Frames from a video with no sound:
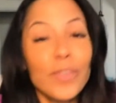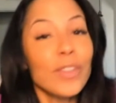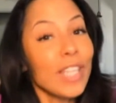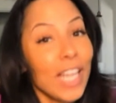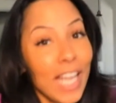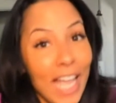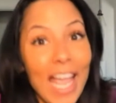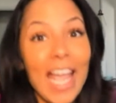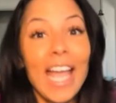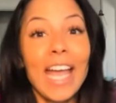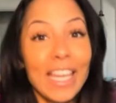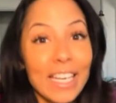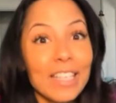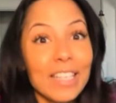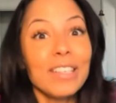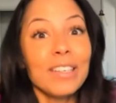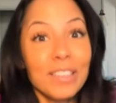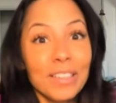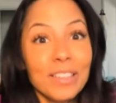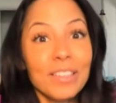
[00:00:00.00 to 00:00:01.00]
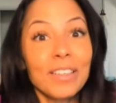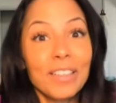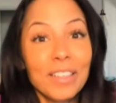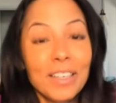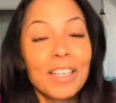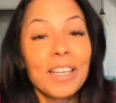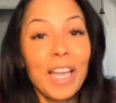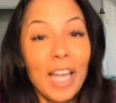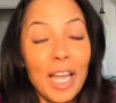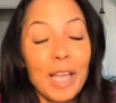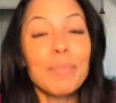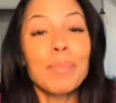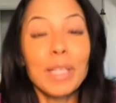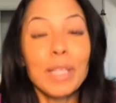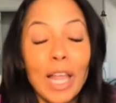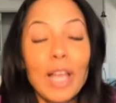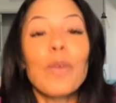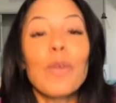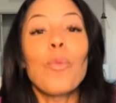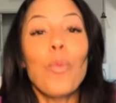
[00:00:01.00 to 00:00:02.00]
in the head and be
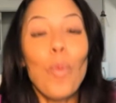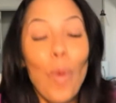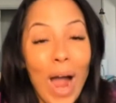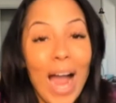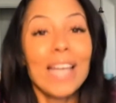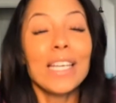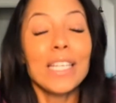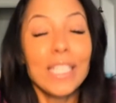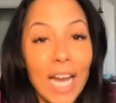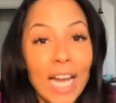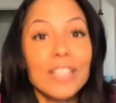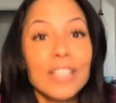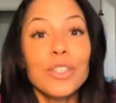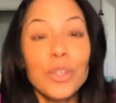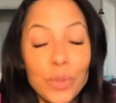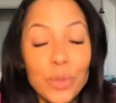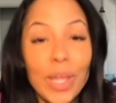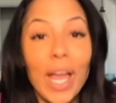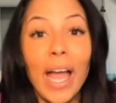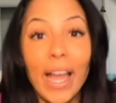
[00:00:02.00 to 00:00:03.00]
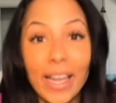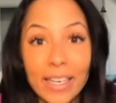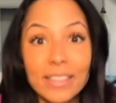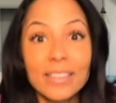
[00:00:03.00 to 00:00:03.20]
like, why did I do that?